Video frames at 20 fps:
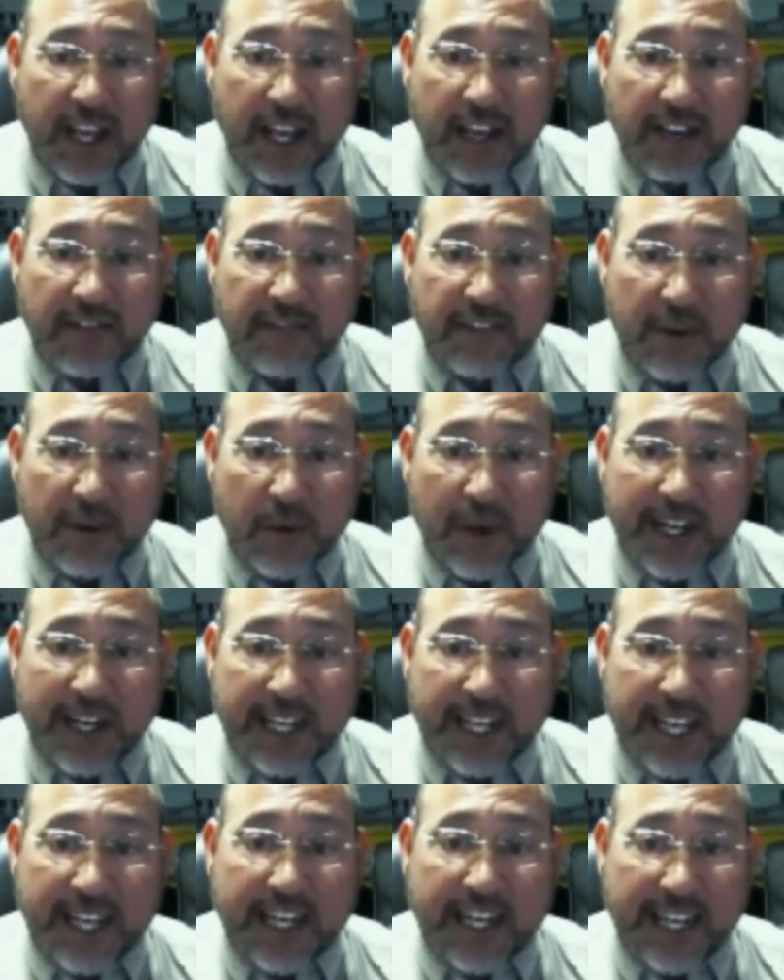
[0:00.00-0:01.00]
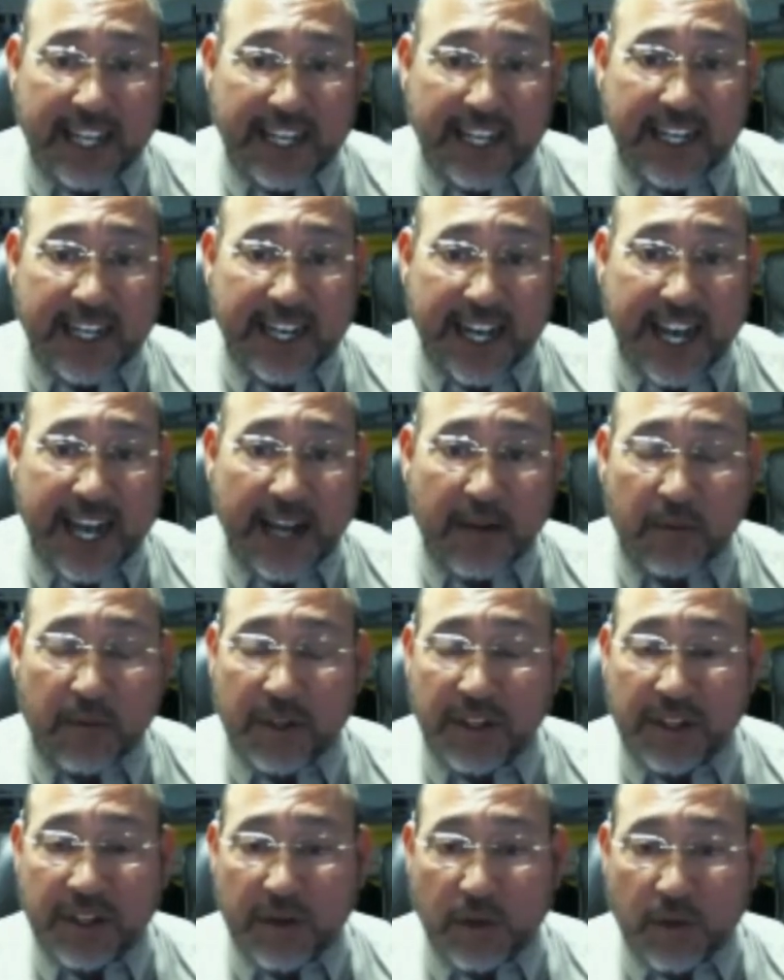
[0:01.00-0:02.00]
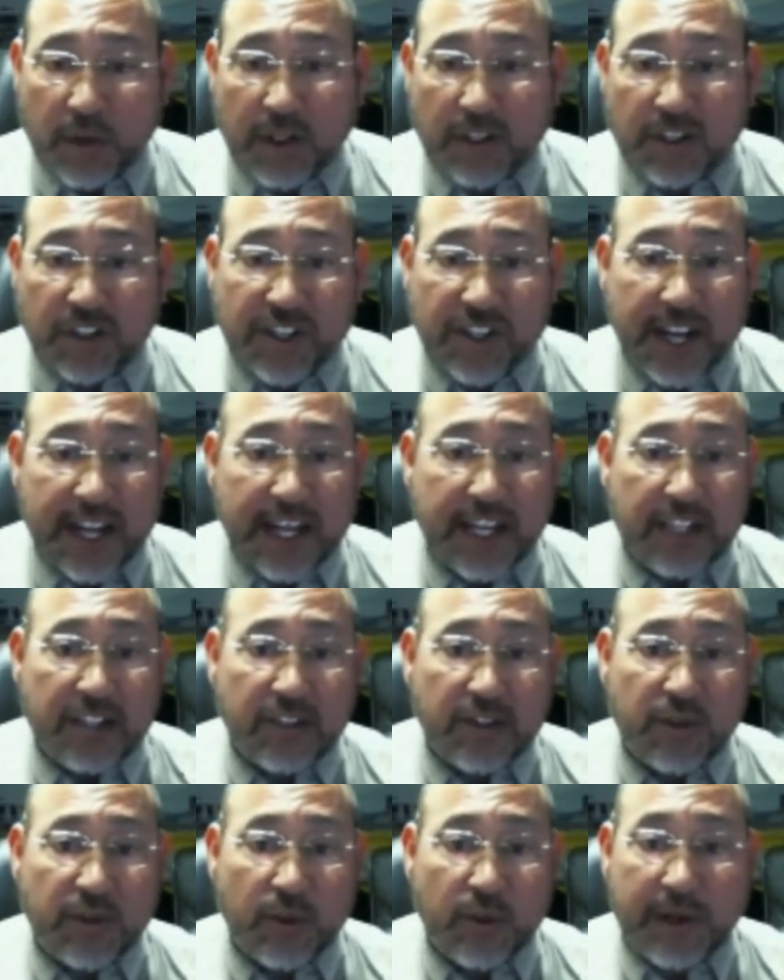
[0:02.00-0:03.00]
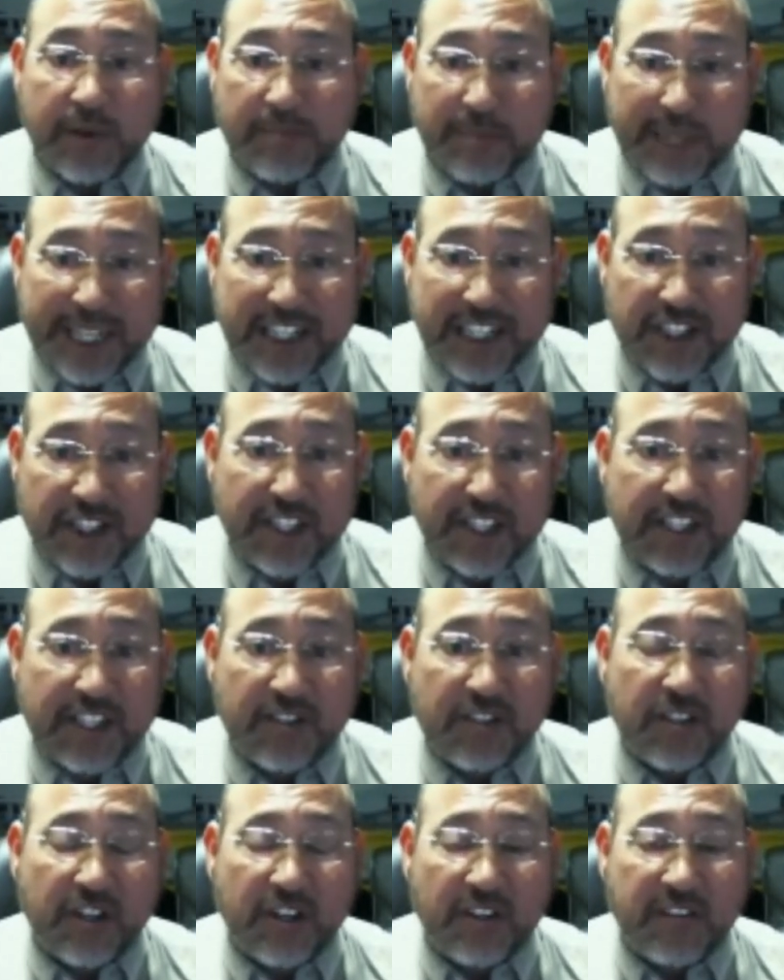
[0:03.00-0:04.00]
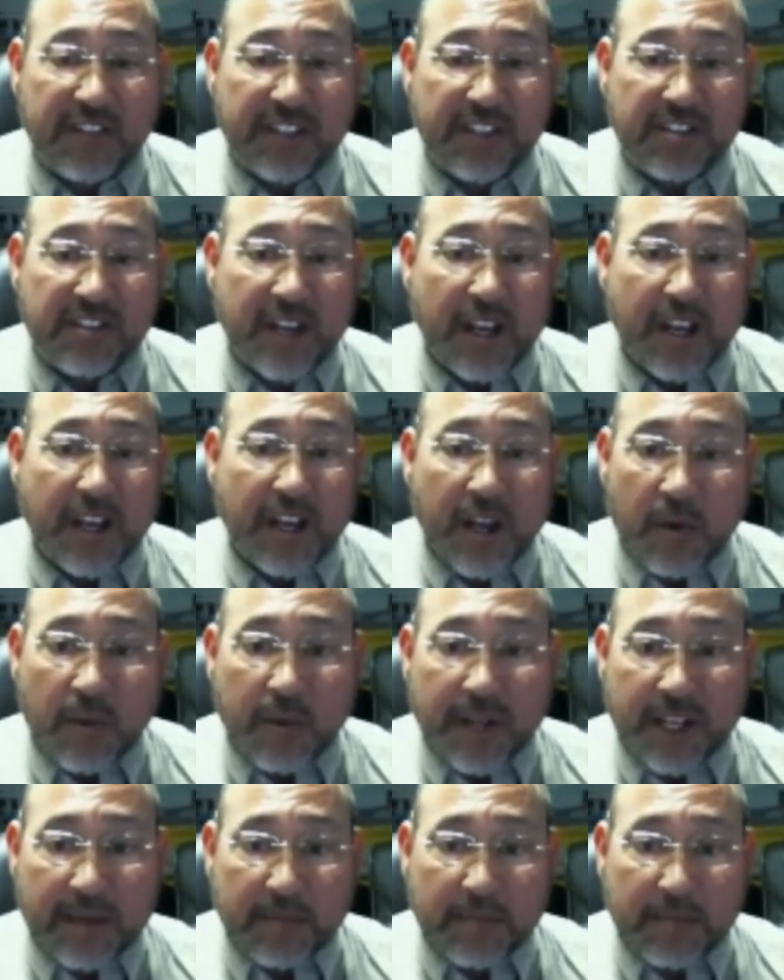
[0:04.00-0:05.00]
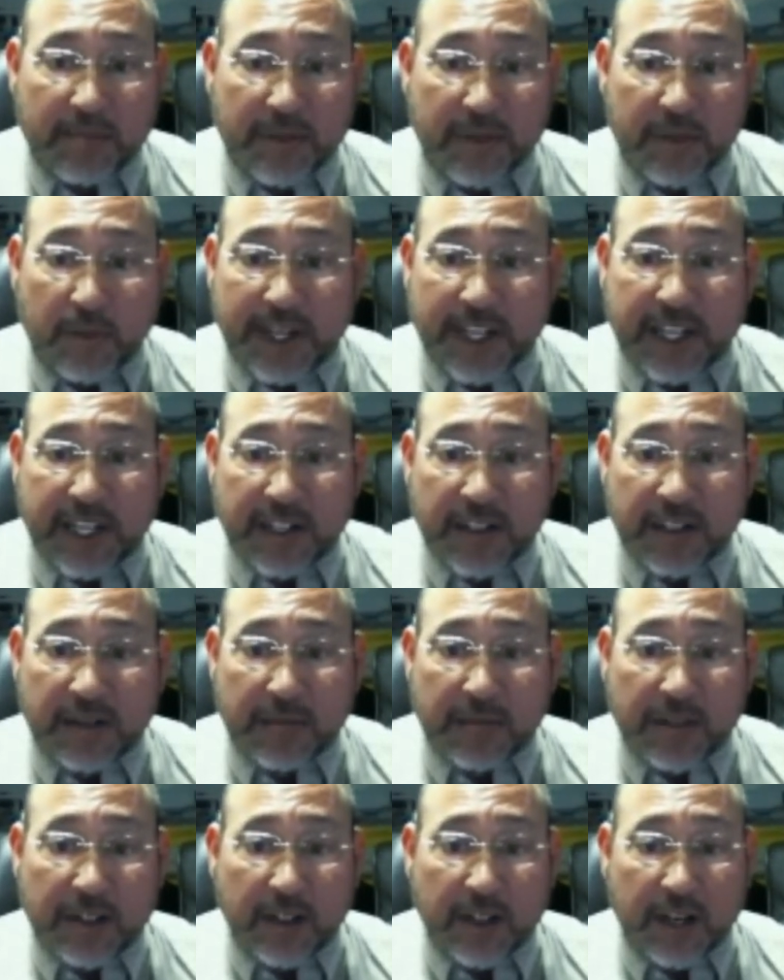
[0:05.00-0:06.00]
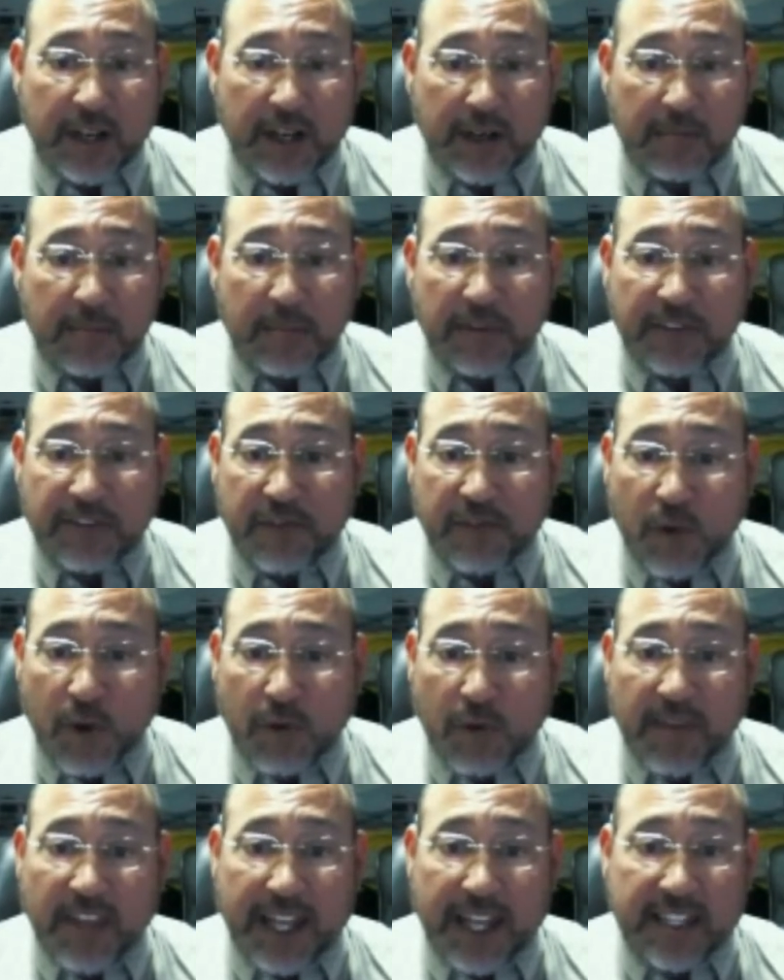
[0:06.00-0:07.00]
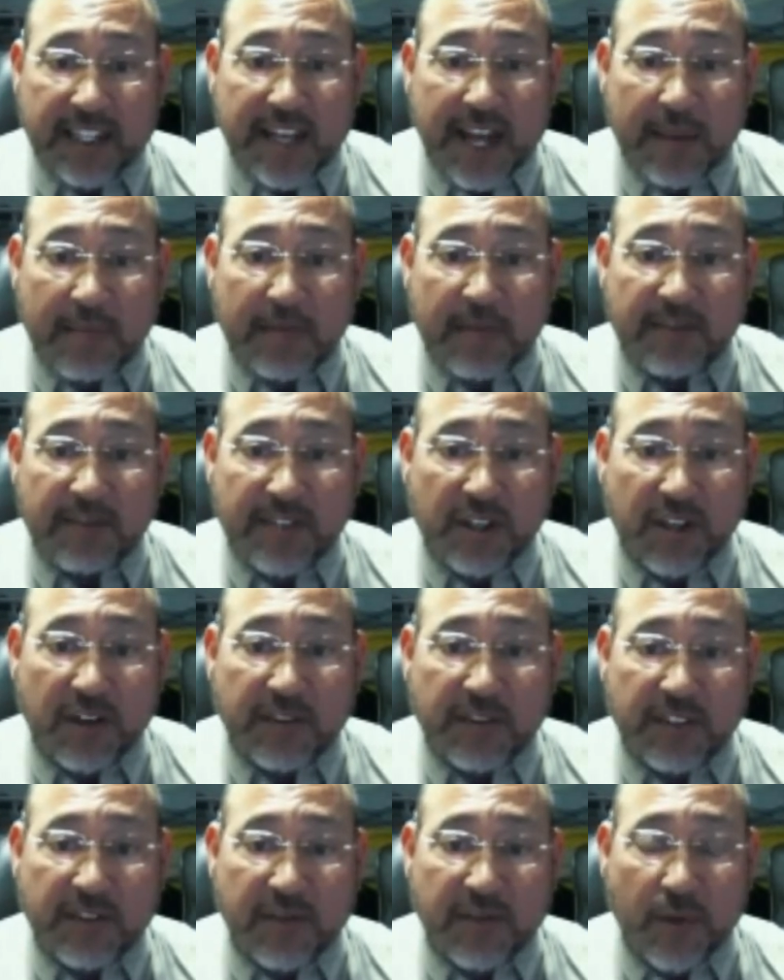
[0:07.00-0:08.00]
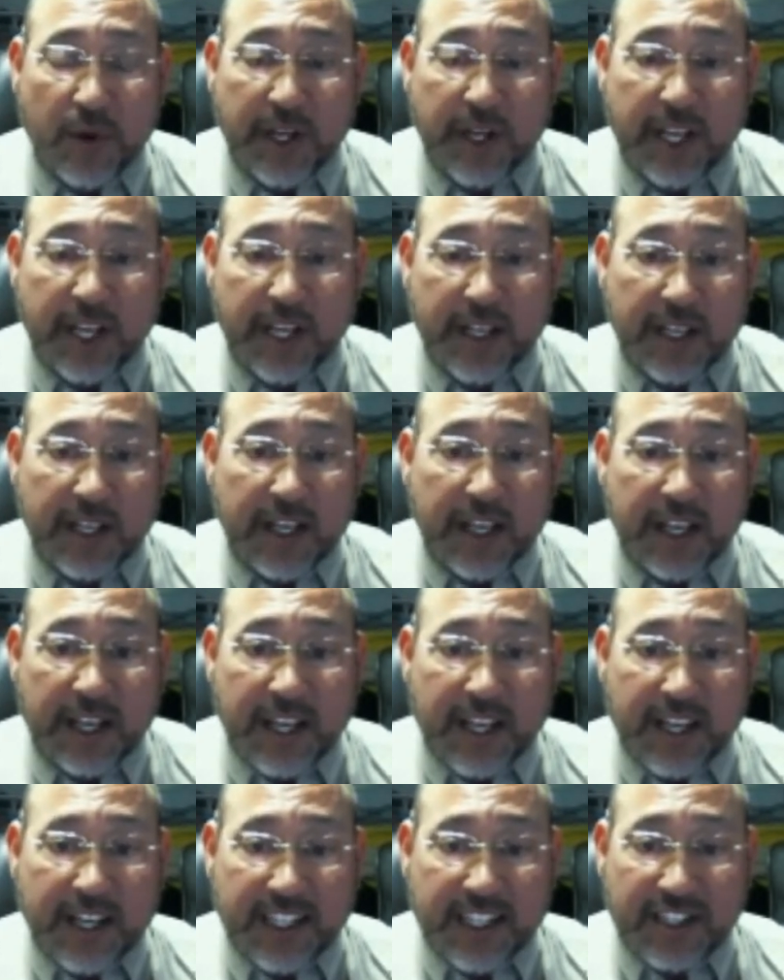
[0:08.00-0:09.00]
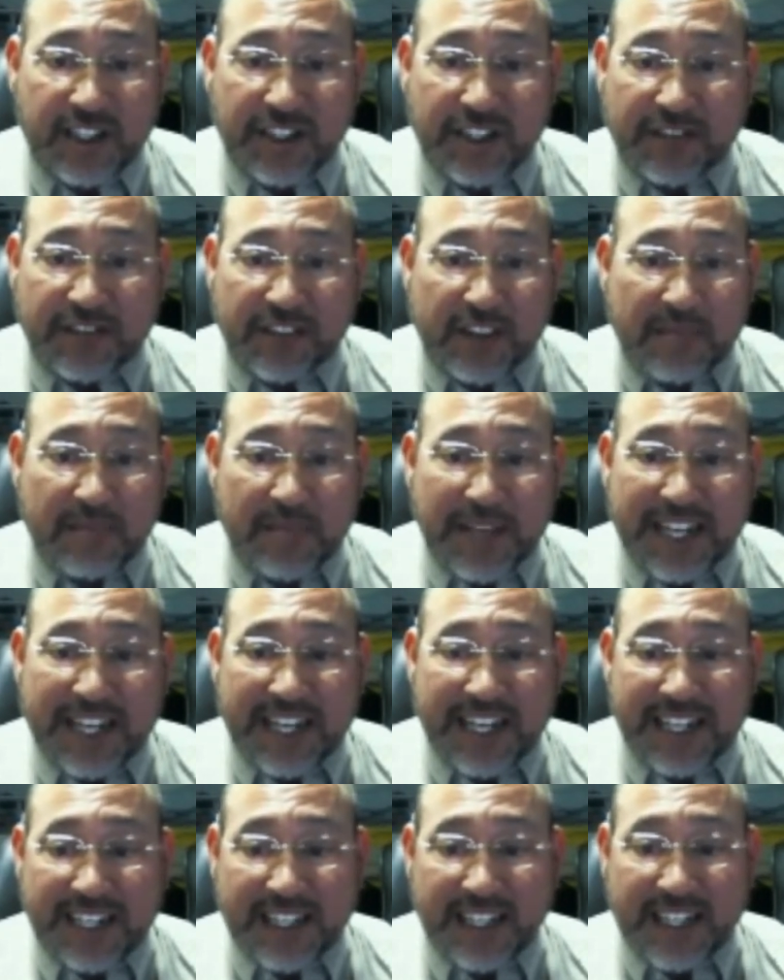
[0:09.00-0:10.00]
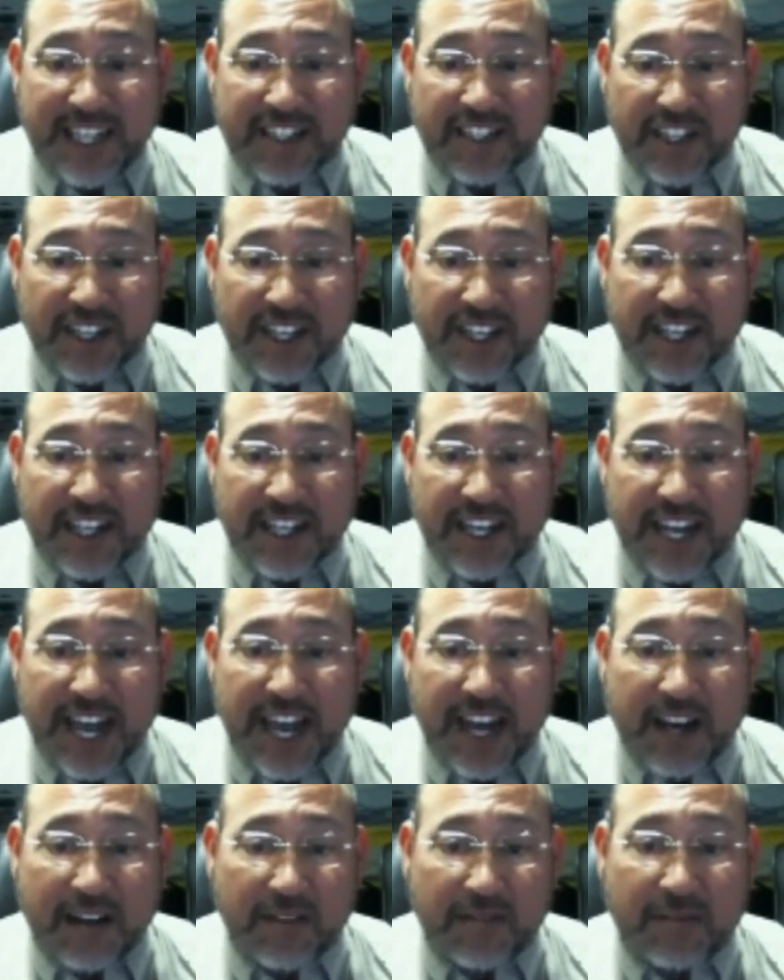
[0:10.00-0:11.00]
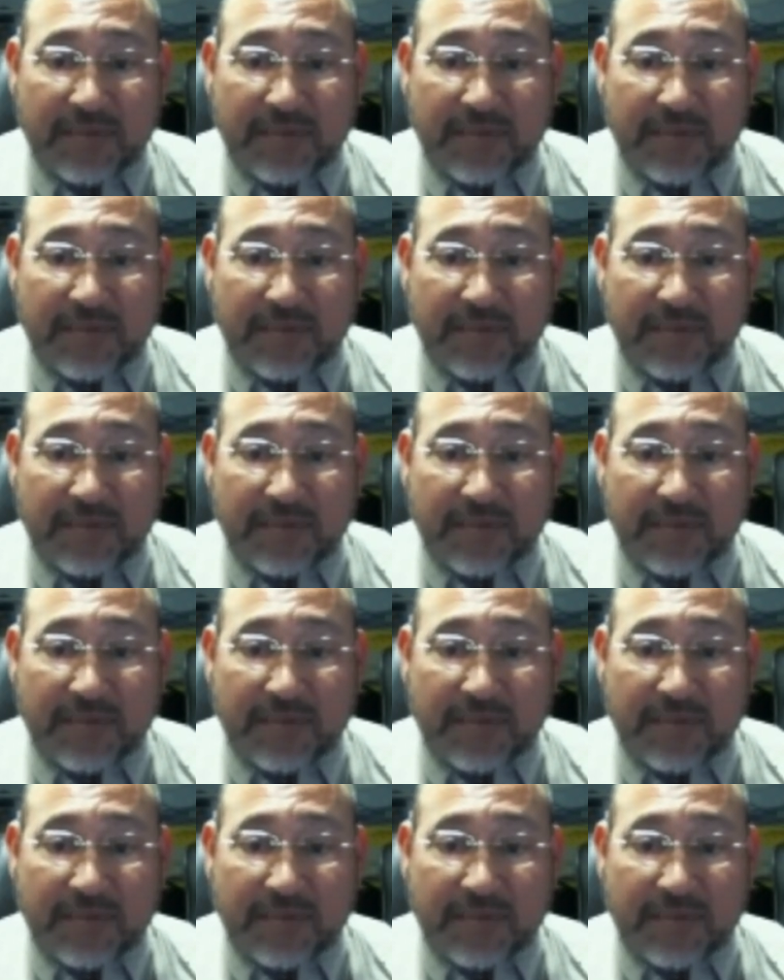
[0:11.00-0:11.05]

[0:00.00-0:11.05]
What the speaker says: If you want to get in and out with an oil change or a BG service, we can perform that type of service for you in a jiffy minute and get you in and out.